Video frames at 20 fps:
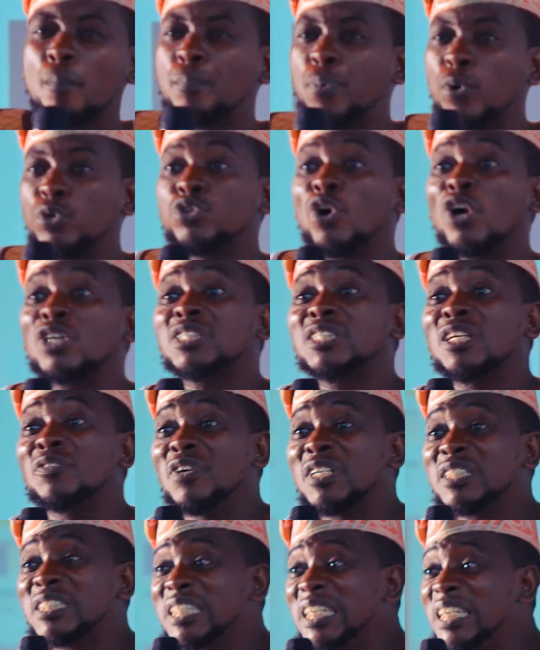
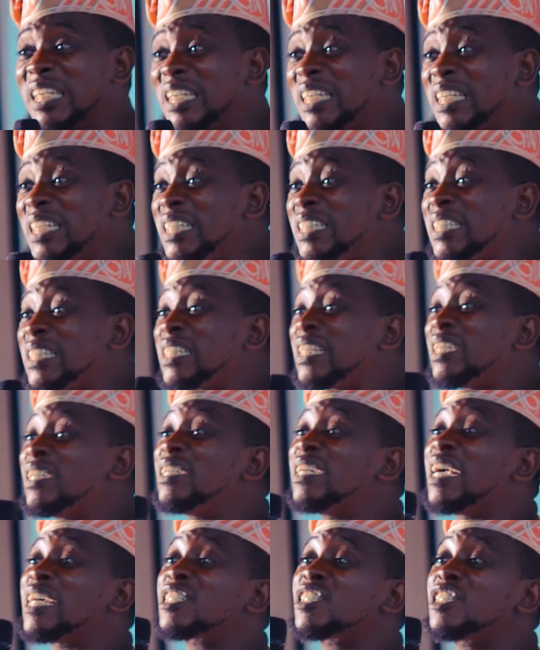Productivity is
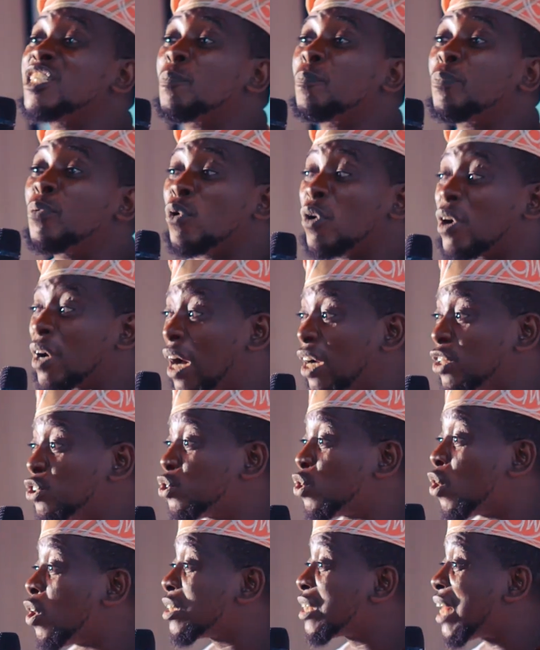reciprocal
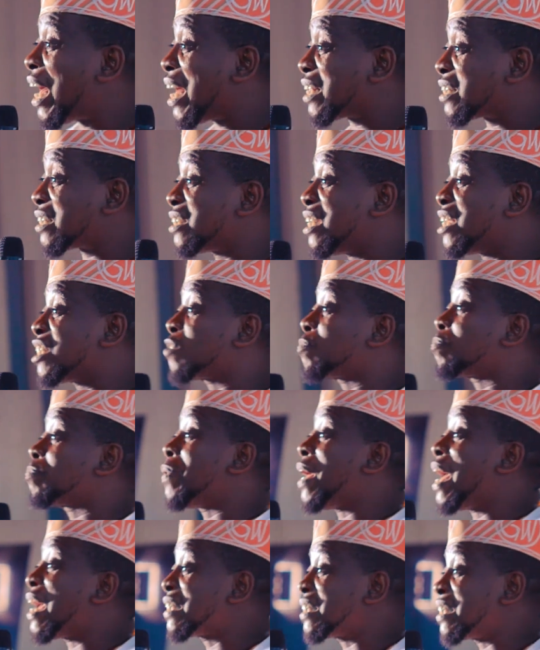just as
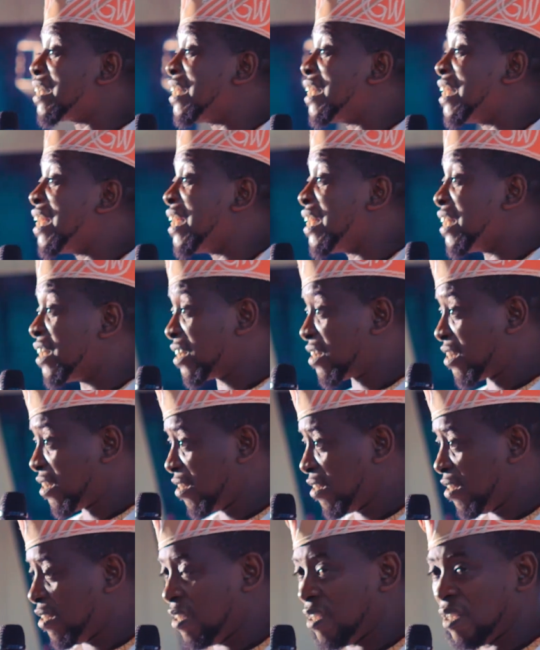respect is.
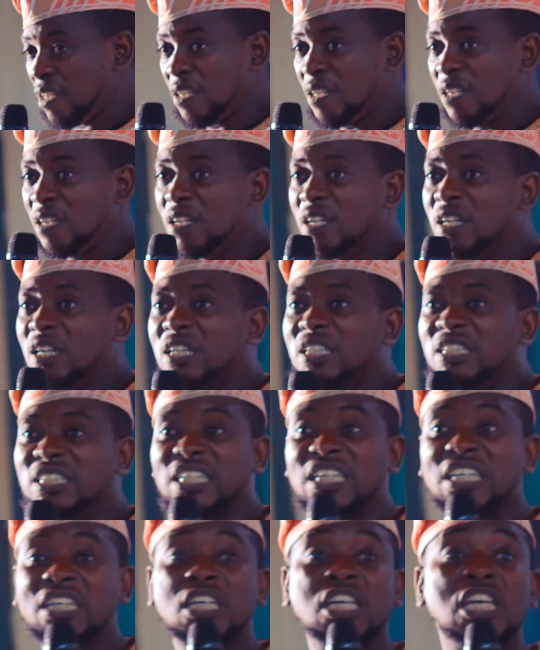
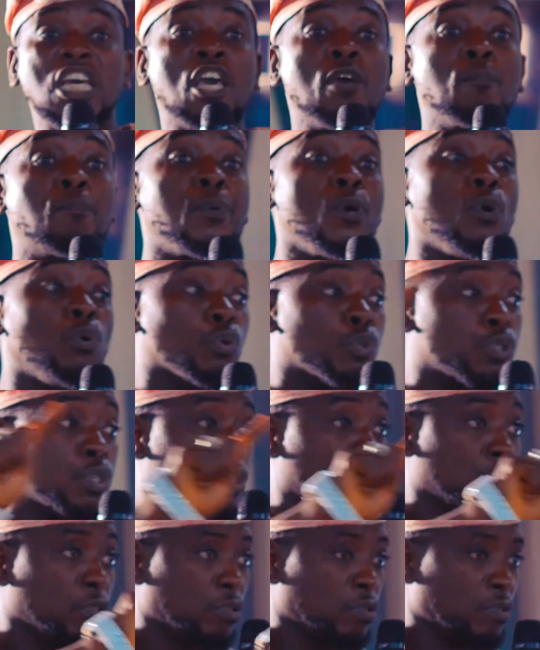The
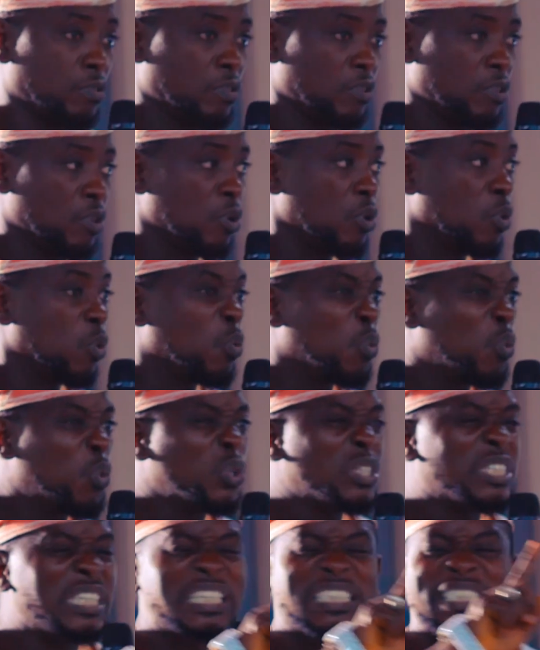input
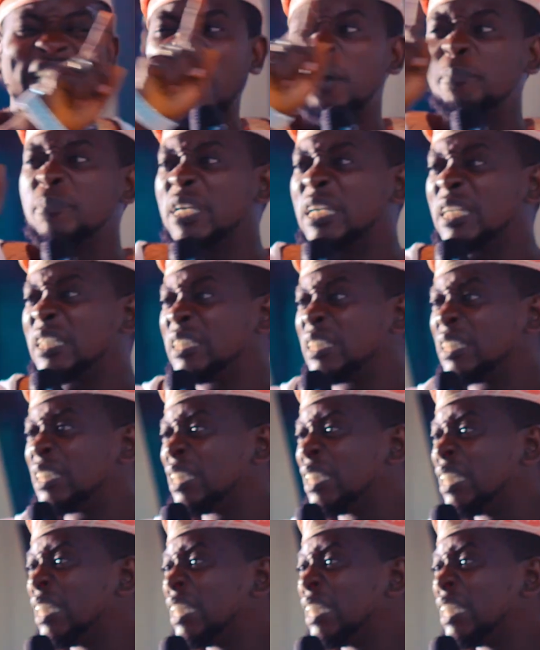will determine